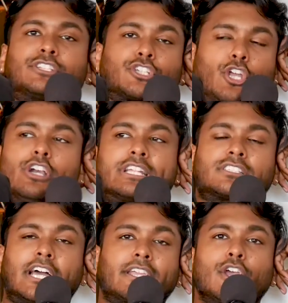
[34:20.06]
insecurity.
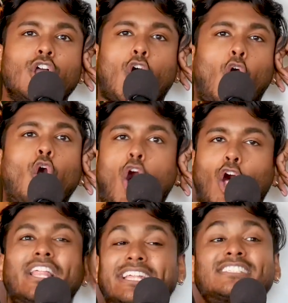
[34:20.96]
It's like
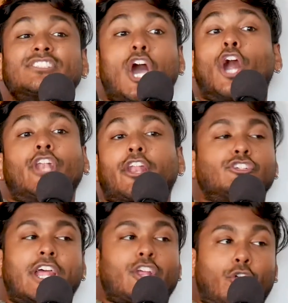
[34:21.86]
all it is not
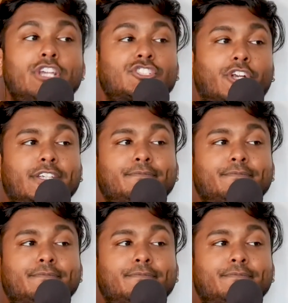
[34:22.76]
understanding our own history.